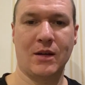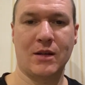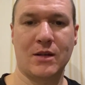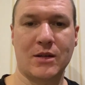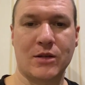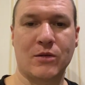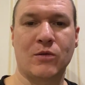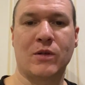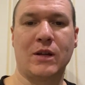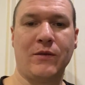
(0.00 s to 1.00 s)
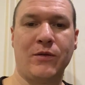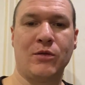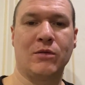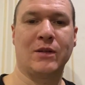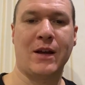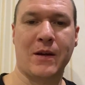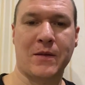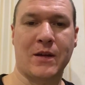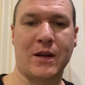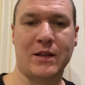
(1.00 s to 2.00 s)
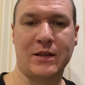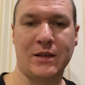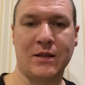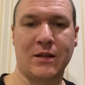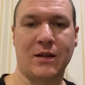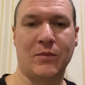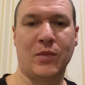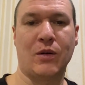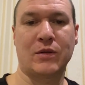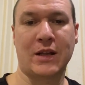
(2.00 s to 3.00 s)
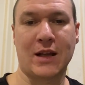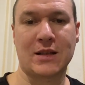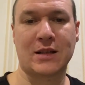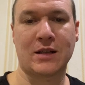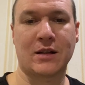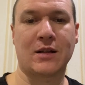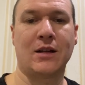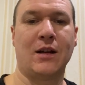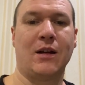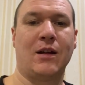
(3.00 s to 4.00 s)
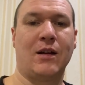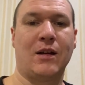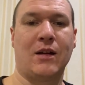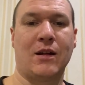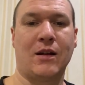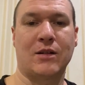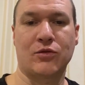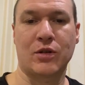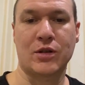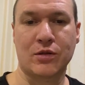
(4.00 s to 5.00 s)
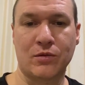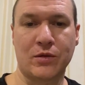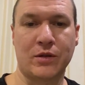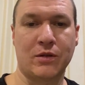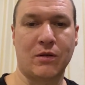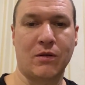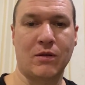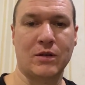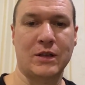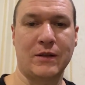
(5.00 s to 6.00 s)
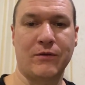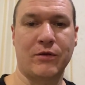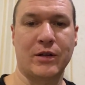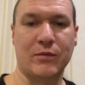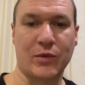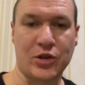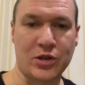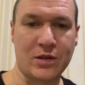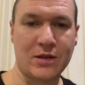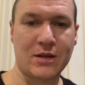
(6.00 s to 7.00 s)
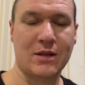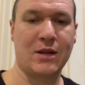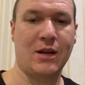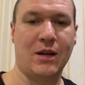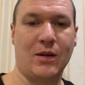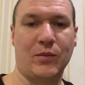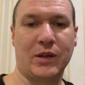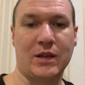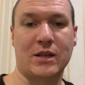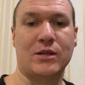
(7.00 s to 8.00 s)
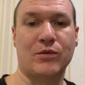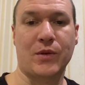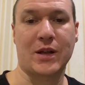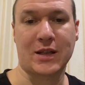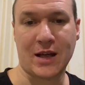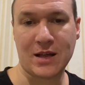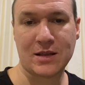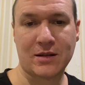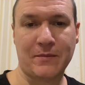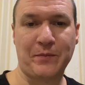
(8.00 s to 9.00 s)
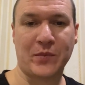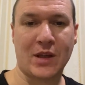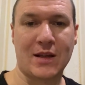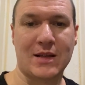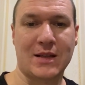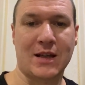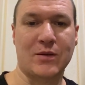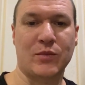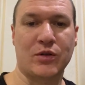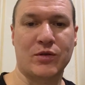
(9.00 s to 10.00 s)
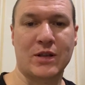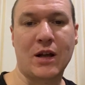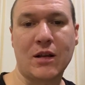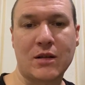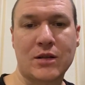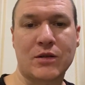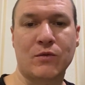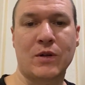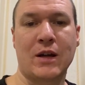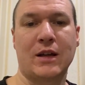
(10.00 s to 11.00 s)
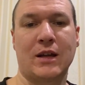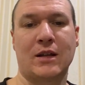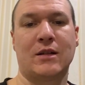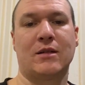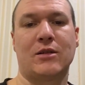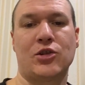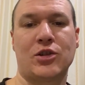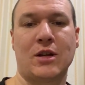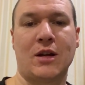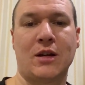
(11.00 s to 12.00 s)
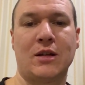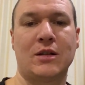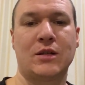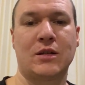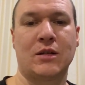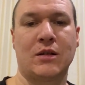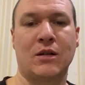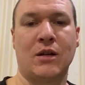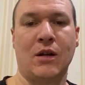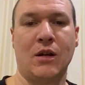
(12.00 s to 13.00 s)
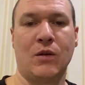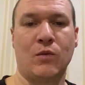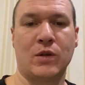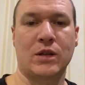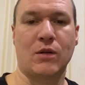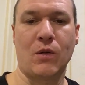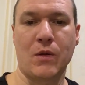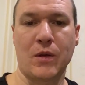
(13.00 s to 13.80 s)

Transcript: So if you like the idea about testing Android Studio on different machines, please do the test, send me results so I can share it with all the